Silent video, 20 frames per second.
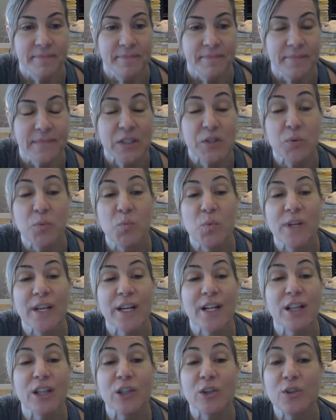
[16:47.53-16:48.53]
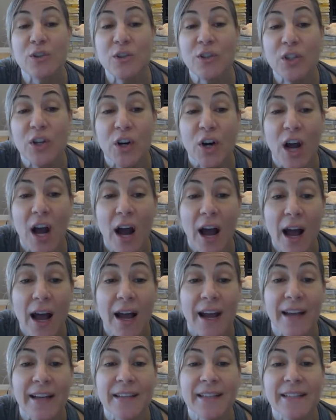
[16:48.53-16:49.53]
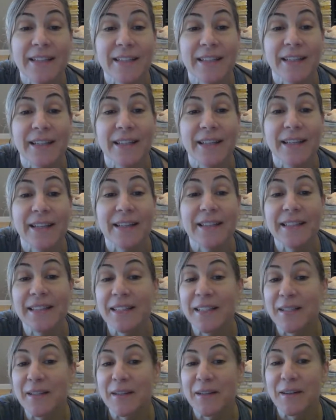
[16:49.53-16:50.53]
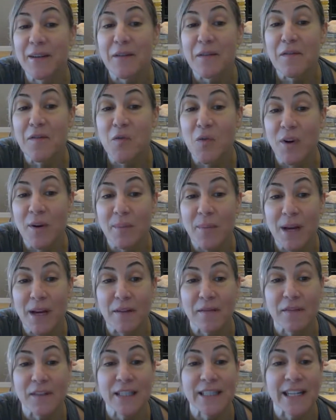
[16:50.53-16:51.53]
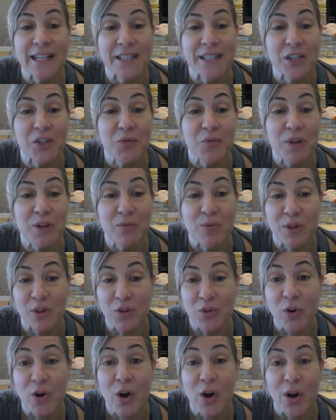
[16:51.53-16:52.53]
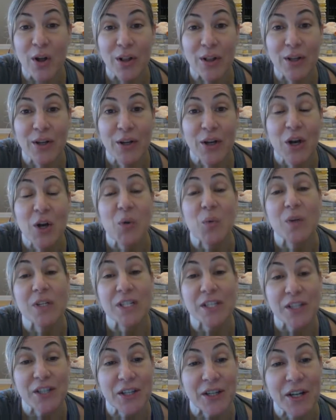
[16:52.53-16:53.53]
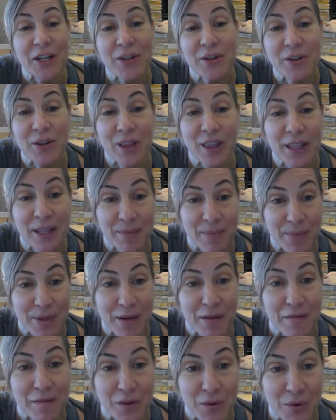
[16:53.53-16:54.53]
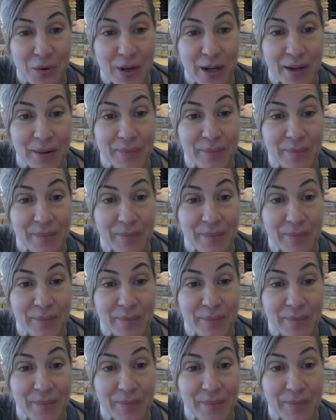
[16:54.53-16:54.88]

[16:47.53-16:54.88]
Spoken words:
So when we close our eyes, this is a form of sensory withdrawal, which is another limb of yoga.